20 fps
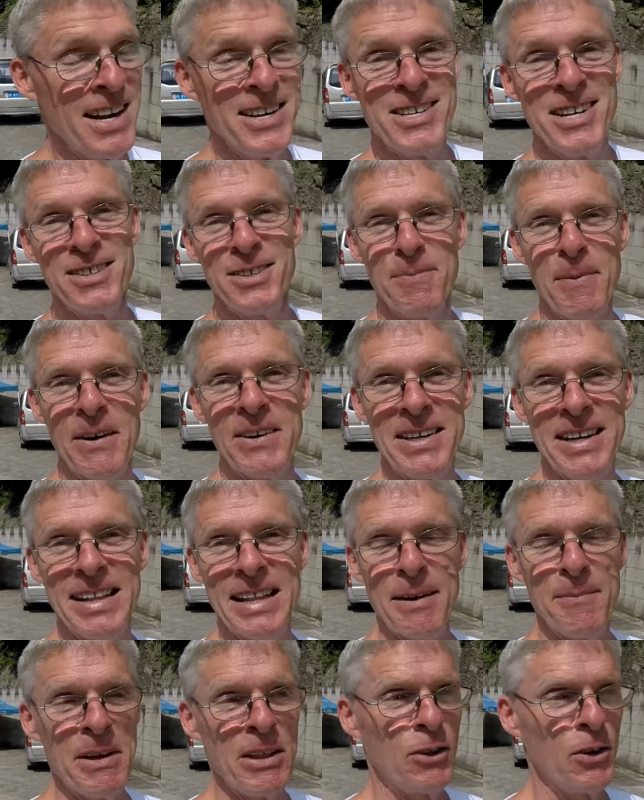just about didn't
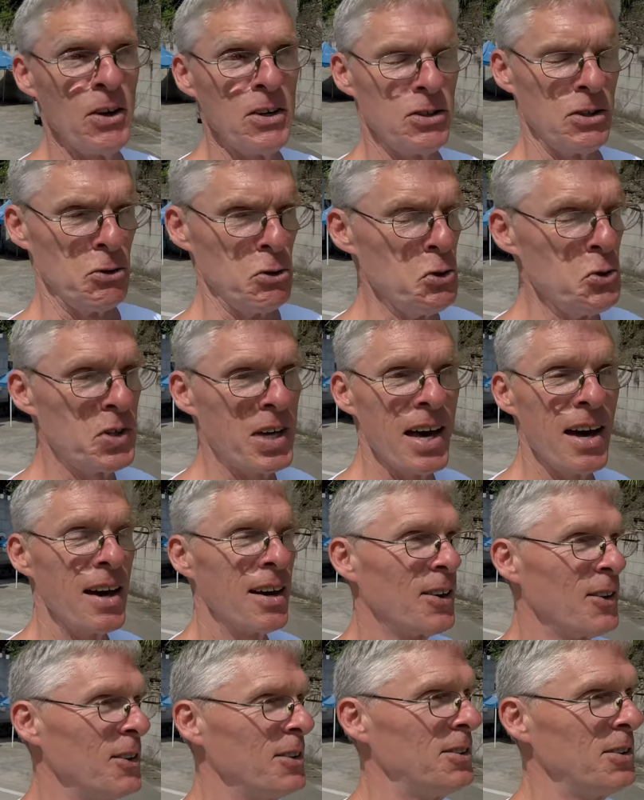let me through. He said, you
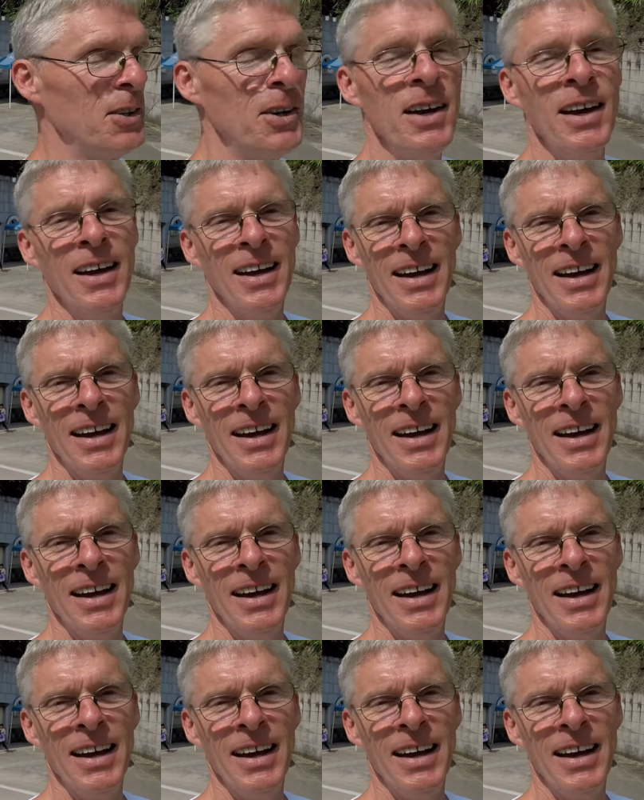can't go through.